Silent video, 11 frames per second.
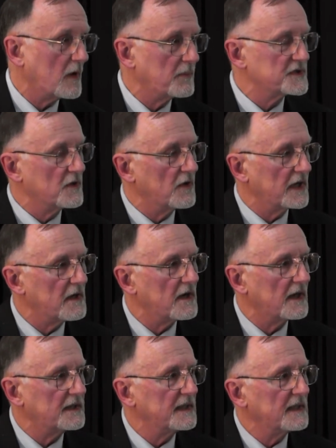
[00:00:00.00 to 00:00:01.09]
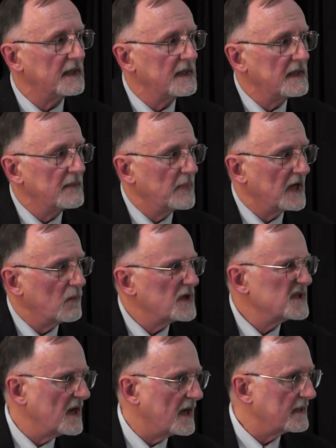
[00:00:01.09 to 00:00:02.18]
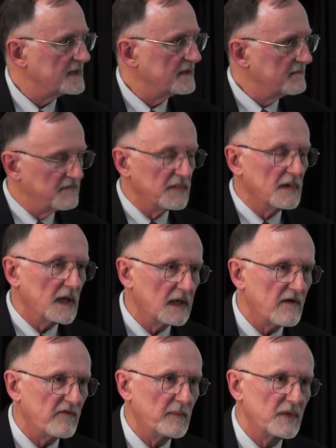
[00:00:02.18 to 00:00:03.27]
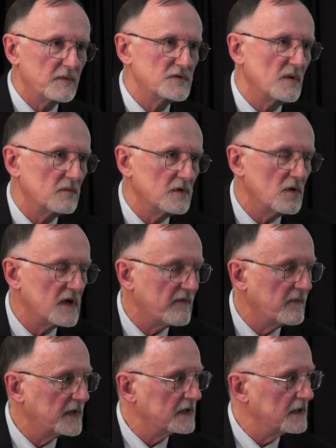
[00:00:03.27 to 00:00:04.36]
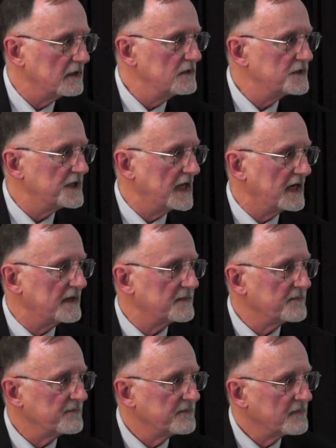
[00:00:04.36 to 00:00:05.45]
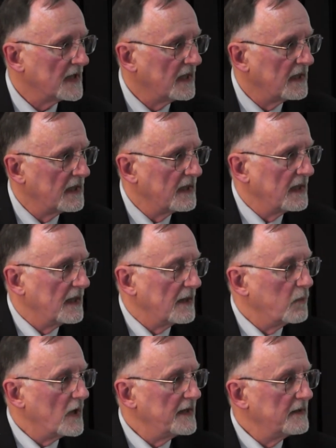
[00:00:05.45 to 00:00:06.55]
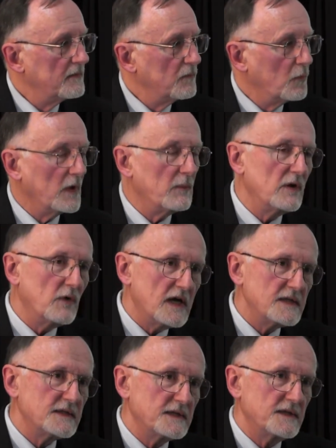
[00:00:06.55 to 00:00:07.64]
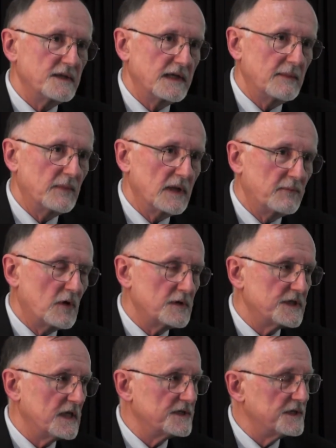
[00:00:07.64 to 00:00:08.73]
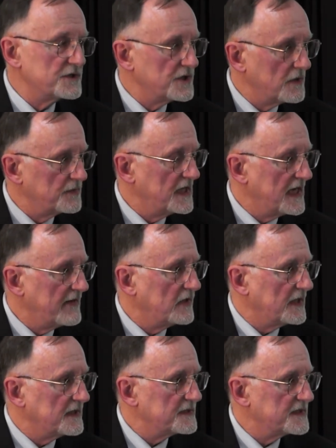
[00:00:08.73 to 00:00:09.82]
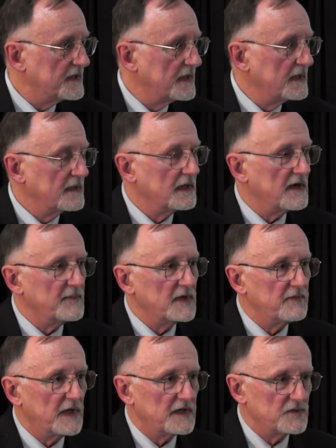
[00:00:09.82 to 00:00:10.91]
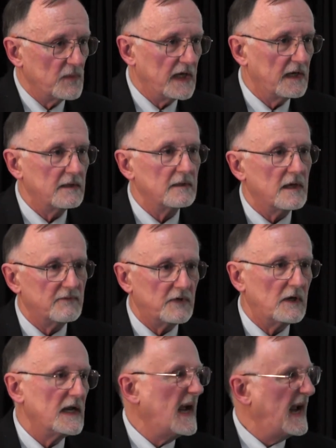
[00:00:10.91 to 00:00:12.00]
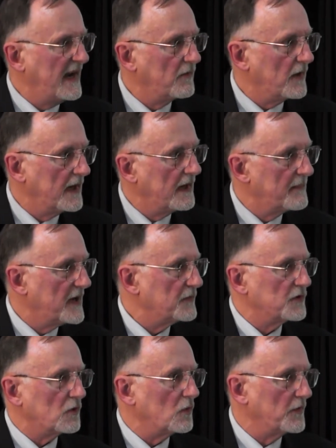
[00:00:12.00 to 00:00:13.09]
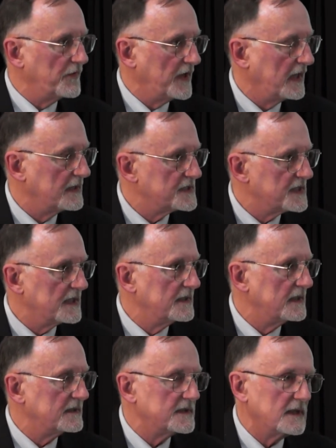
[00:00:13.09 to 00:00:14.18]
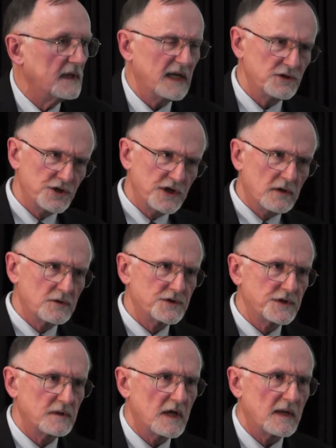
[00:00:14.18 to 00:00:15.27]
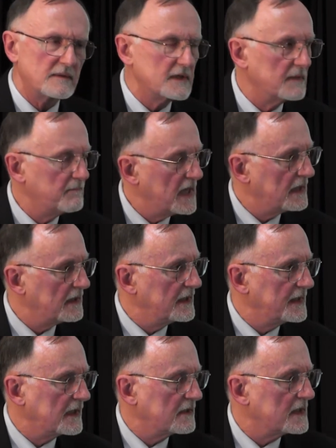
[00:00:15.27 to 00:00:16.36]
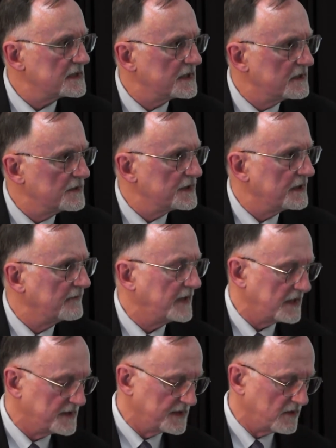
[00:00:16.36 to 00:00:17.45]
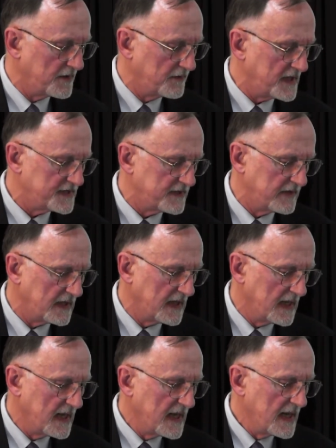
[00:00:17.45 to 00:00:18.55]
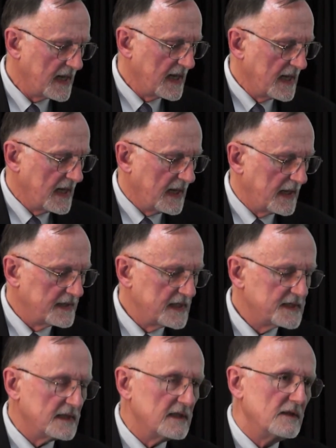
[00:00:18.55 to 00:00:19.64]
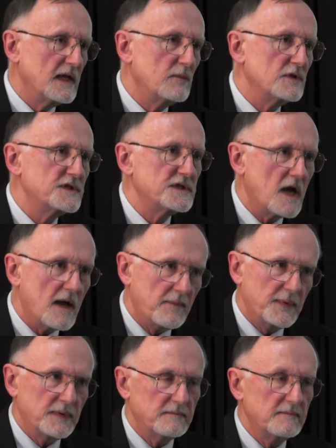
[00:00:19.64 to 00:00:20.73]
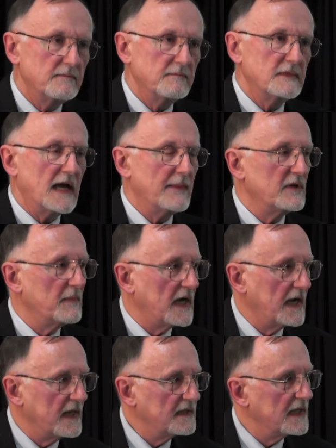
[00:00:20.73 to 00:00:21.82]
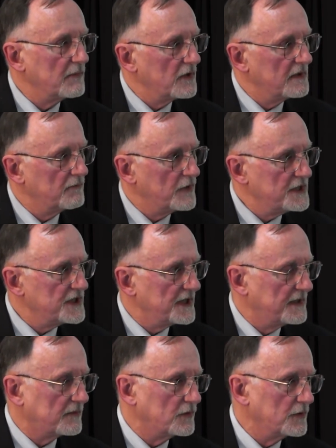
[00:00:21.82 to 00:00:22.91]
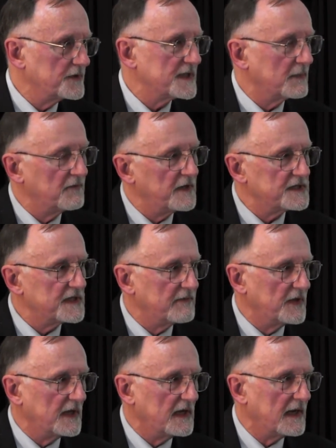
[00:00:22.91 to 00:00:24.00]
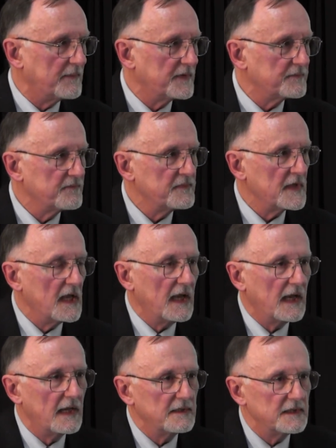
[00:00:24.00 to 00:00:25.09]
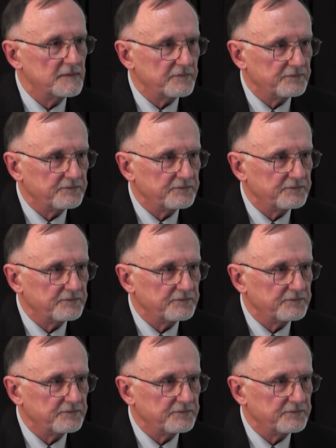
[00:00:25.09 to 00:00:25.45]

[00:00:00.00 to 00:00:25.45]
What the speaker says: what was going on, but it was not government. There was no government collusion in it. When we raised this at the Kimberley process and showed the evidence, the government of Venezuela got very angry about the whole thing and said that NGOs should not meddle in their constitutional affairs and all the rest of it. They said that they would stop diamond mining, they would rejig their rules, they would fix everything up, and